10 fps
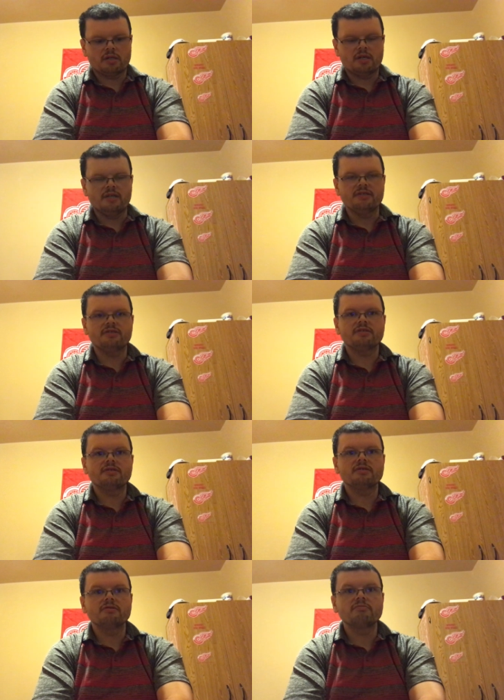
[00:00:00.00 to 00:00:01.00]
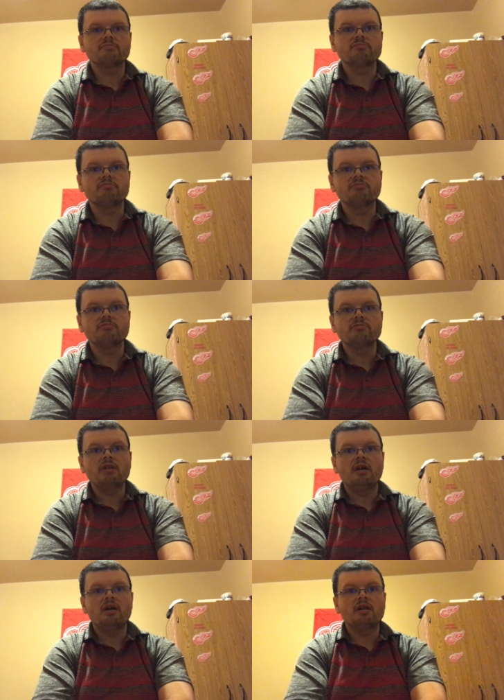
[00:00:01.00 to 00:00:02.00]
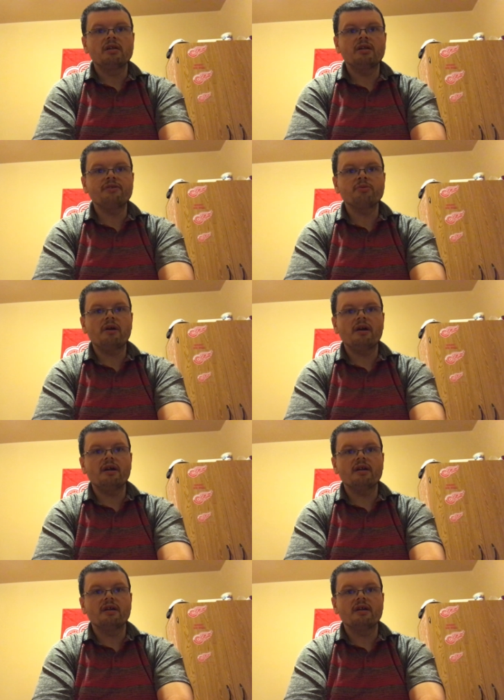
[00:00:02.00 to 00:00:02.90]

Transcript: Because that's why